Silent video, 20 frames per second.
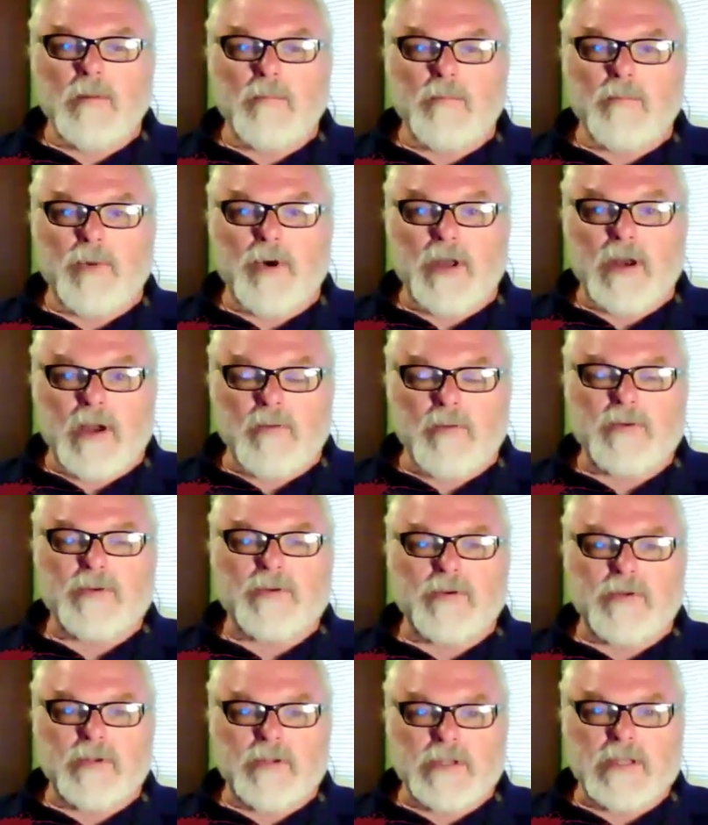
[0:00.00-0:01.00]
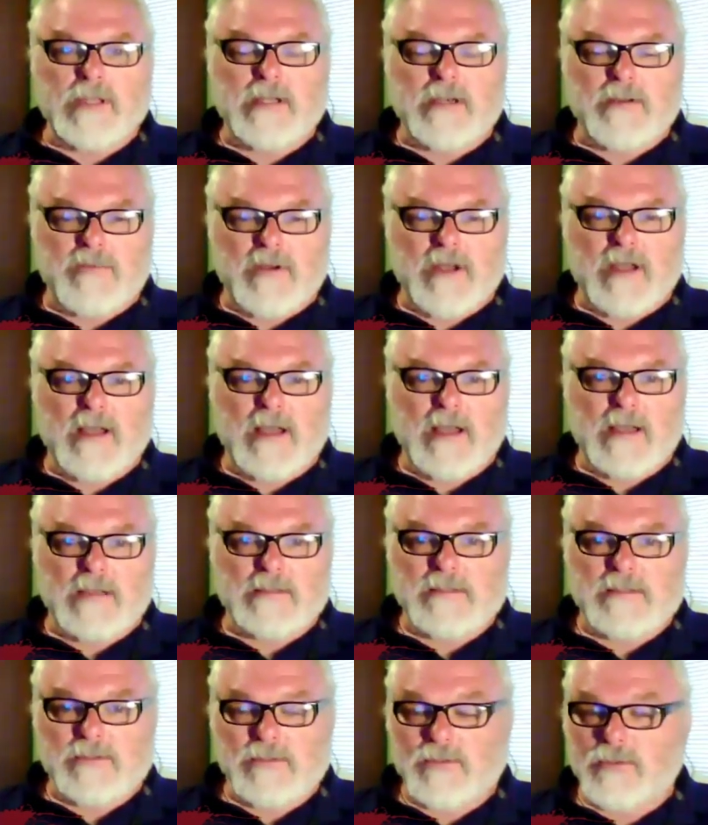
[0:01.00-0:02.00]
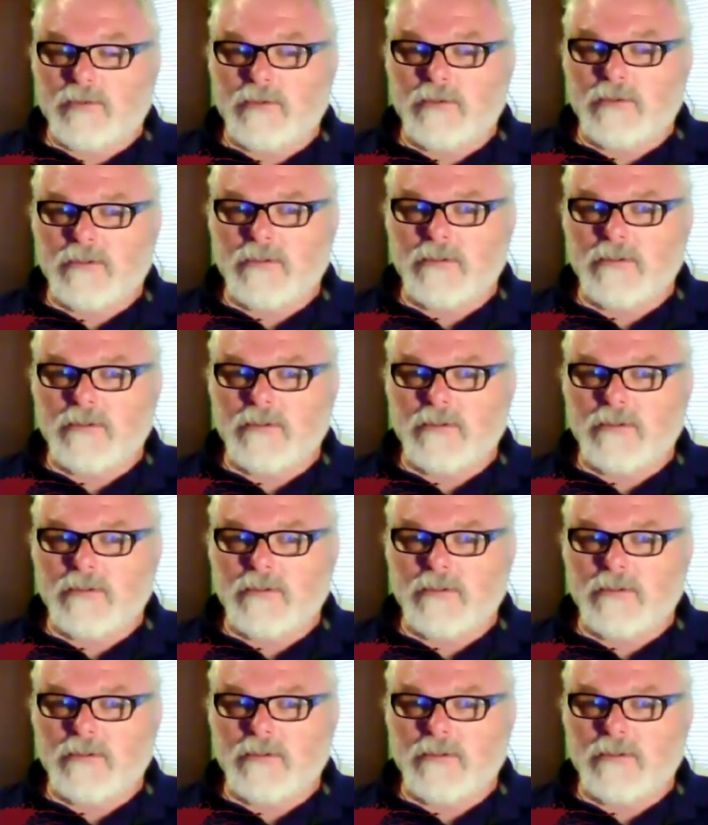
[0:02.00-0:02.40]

But I would do it again if I had to.